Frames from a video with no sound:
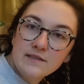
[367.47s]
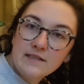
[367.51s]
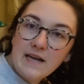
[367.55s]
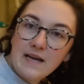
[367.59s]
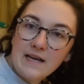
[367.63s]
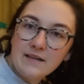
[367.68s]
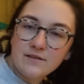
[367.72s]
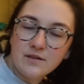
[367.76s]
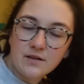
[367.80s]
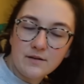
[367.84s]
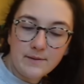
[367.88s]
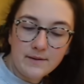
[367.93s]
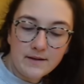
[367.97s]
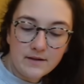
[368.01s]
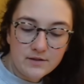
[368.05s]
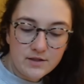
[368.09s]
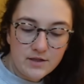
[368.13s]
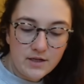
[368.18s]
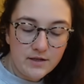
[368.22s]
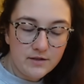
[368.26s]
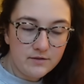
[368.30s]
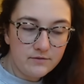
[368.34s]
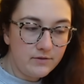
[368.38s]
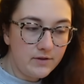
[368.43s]
an sorry, my
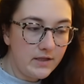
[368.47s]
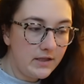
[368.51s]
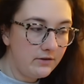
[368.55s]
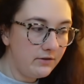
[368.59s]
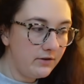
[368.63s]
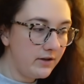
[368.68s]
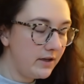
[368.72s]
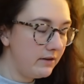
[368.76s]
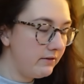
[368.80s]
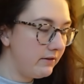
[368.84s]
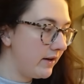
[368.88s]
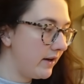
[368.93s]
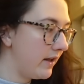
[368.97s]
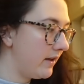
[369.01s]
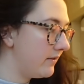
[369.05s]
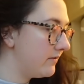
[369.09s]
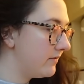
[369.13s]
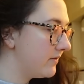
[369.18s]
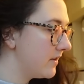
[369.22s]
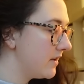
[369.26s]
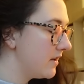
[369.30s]
chair's really creaky right now.